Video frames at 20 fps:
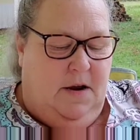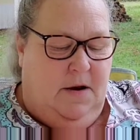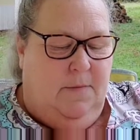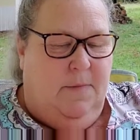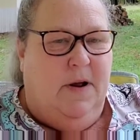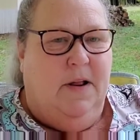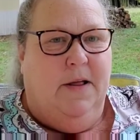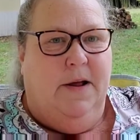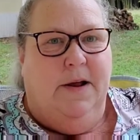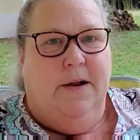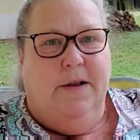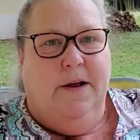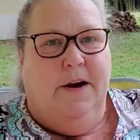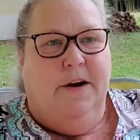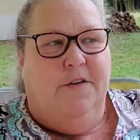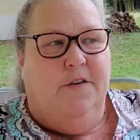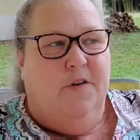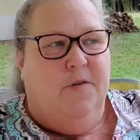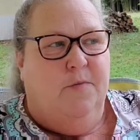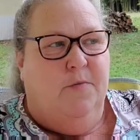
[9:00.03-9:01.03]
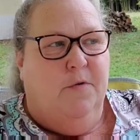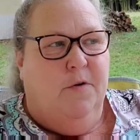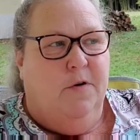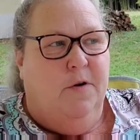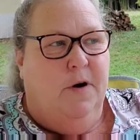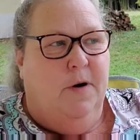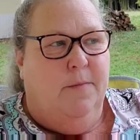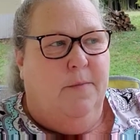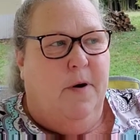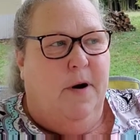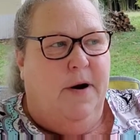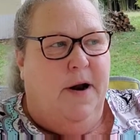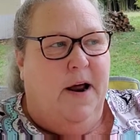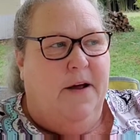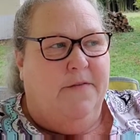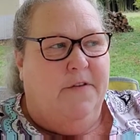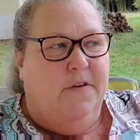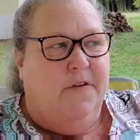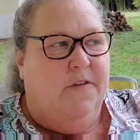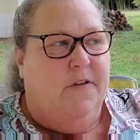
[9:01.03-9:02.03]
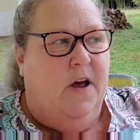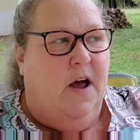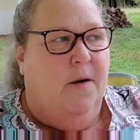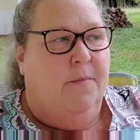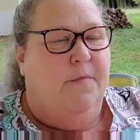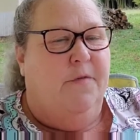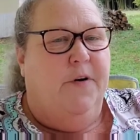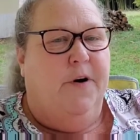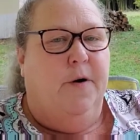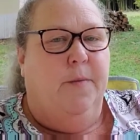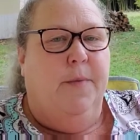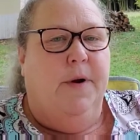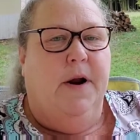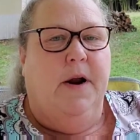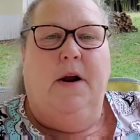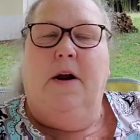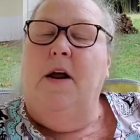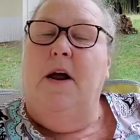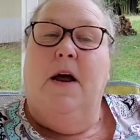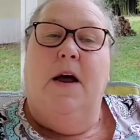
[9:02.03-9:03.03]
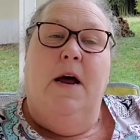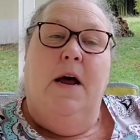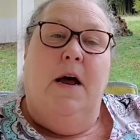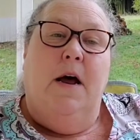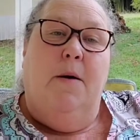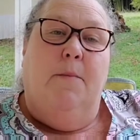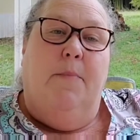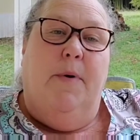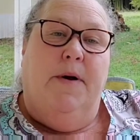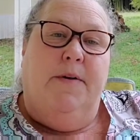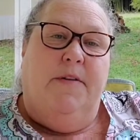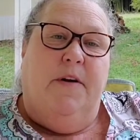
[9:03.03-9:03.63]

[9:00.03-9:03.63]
my landlady just brought in. I probably have to stop for a minute, but